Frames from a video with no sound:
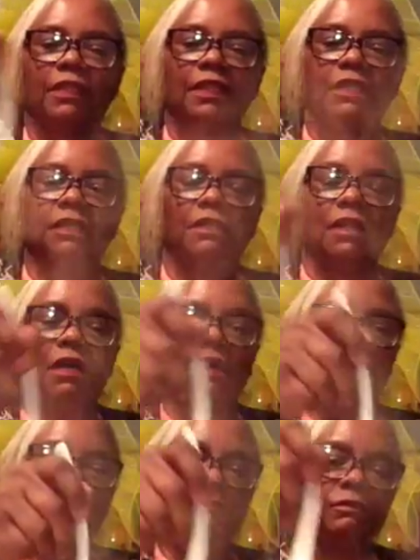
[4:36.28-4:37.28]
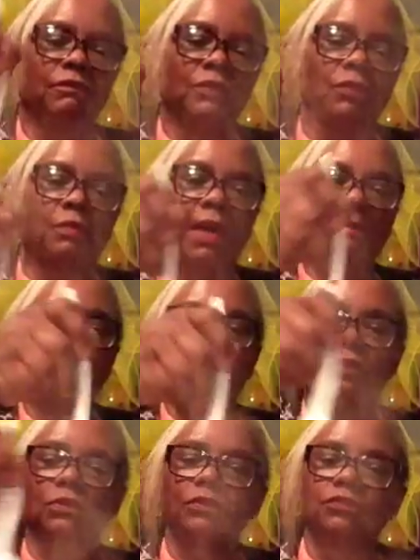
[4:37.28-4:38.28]
the ramen
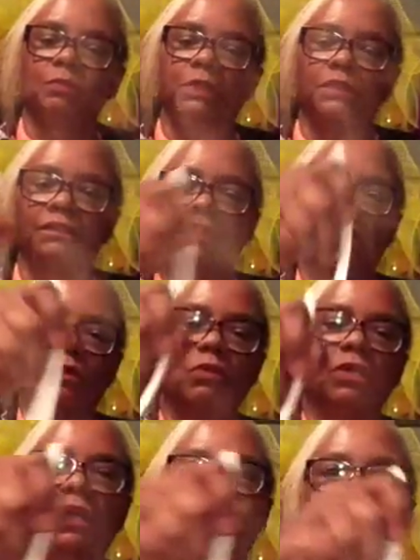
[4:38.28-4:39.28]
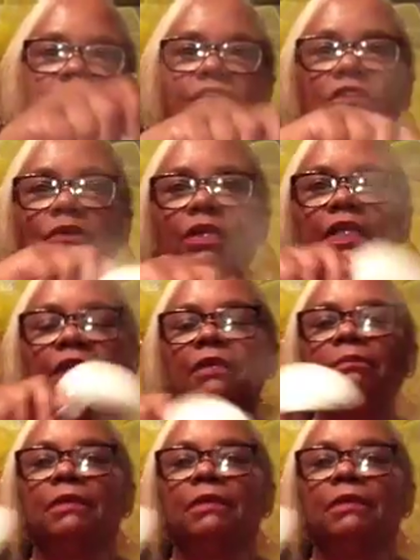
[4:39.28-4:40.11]
noodles because I don't want all the sodium.